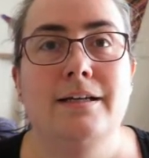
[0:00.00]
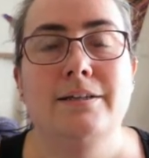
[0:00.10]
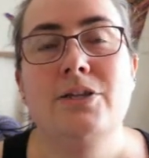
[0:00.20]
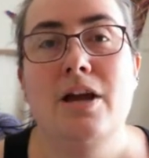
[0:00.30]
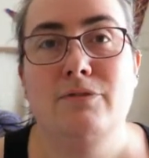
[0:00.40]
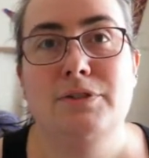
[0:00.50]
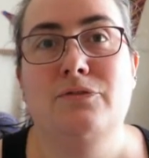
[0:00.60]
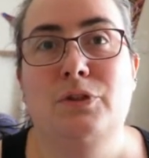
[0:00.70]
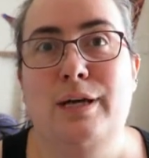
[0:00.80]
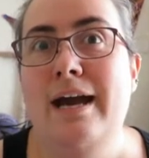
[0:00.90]
nervous
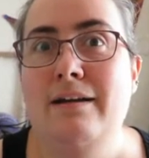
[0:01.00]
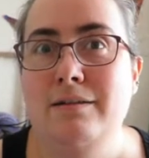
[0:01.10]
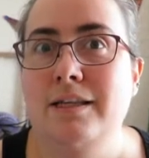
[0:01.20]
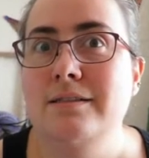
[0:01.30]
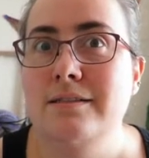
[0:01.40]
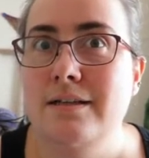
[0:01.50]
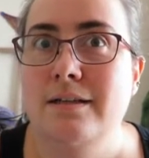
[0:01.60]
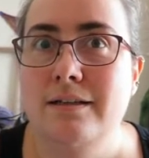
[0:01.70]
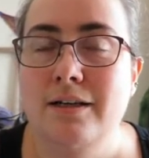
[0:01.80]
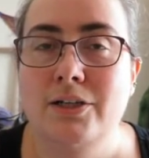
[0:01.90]
for how things
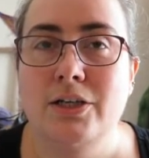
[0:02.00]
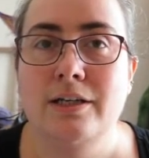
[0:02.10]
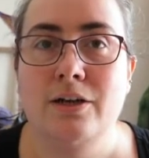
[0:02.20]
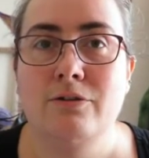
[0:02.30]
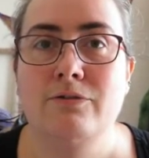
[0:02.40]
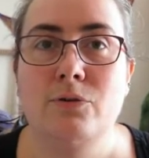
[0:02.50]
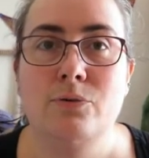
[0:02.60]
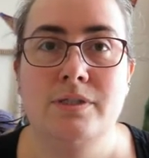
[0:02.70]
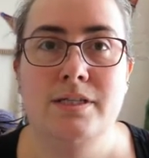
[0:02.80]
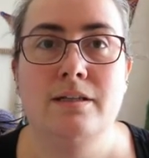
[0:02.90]
are going to go
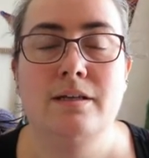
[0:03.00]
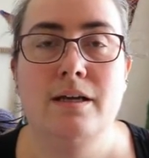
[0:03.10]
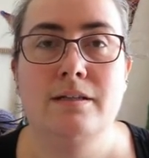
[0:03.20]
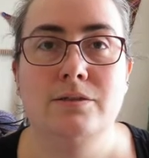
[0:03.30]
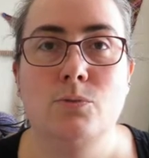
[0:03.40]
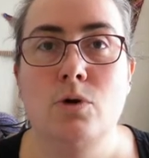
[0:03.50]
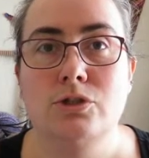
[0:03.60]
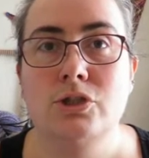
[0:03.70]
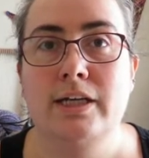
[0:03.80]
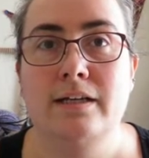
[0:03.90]
forward, and
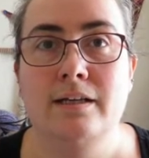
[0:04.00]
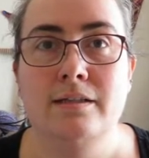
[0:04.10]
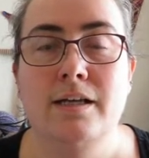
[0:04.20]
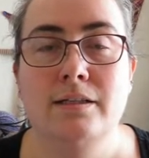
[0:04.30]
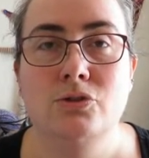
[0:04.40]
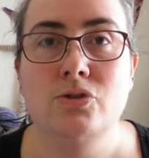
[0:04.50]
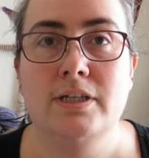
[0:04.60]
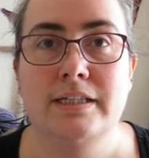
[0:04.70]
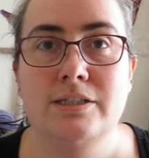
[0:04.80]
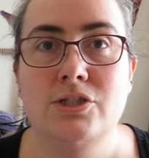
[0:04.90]
watching and
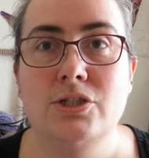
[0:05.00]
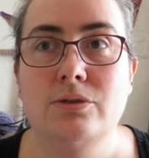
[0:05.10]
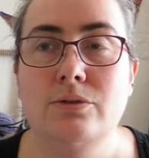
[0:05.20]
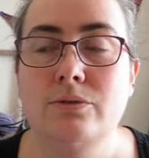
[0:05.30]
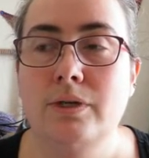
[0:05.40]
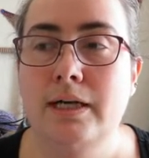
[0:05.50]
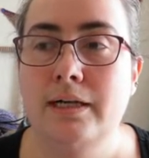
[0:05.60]
trying to